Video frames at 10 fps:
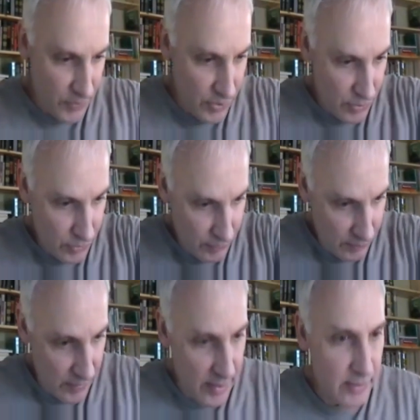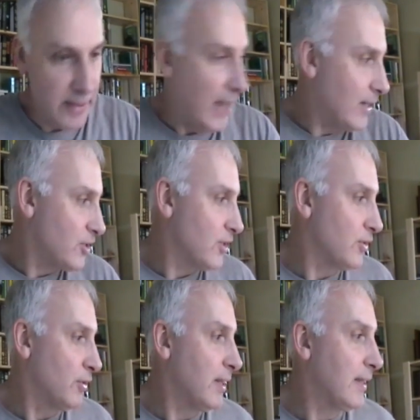you know, the
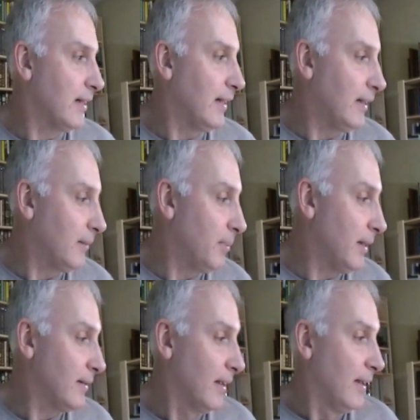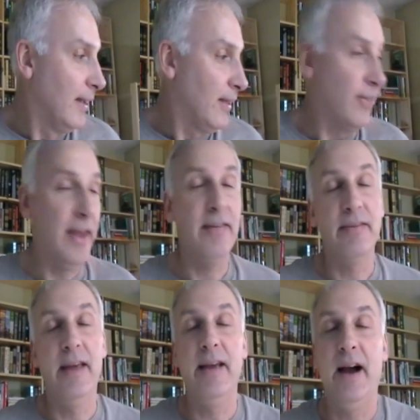ancient Greek, but
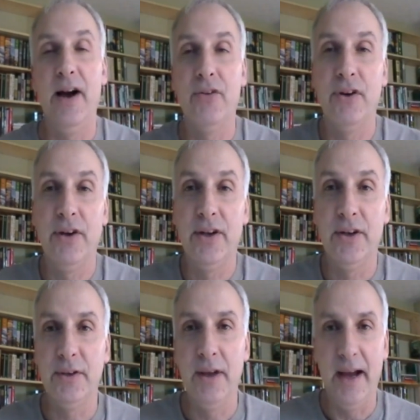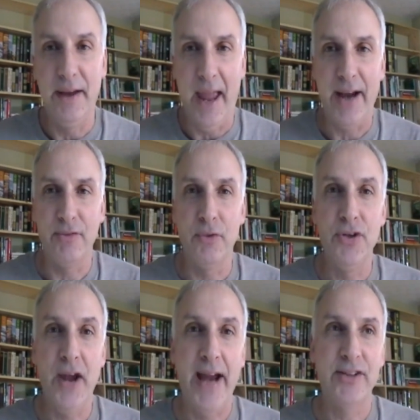they are very good when you